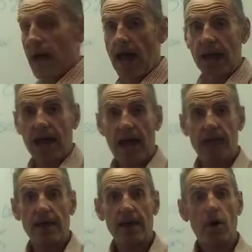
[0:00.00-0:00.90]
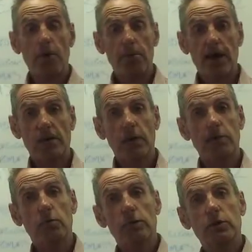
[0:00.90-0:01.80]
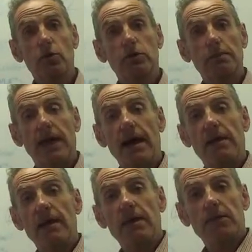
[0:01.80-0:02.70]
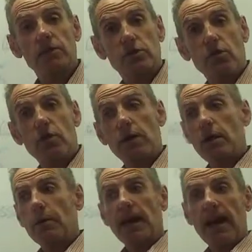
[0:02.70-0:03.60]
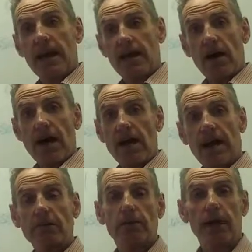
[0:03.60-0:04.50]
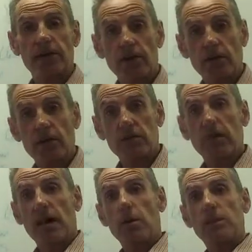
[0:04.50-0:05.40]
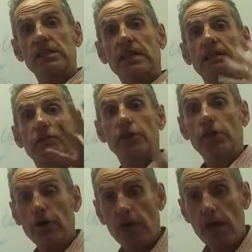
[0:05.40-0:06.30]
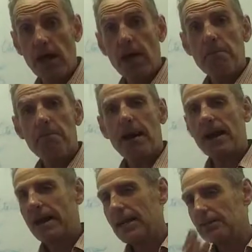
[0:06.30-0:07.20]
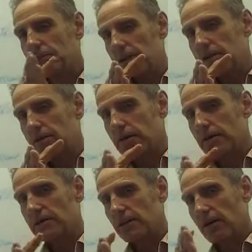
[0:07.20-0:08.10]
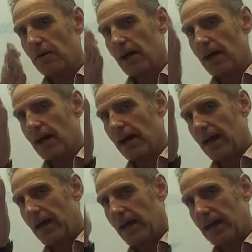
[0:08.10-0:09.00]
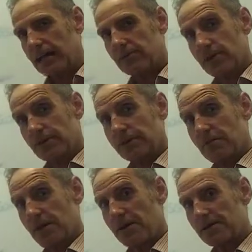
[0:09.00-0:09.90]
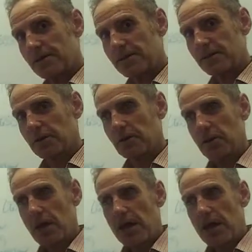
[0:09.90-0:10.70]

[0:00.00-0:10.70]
and how that operated. We talked about the story where I had $100,000 that I wanted to give to you, but I didn't trust you, so I trusted someone else to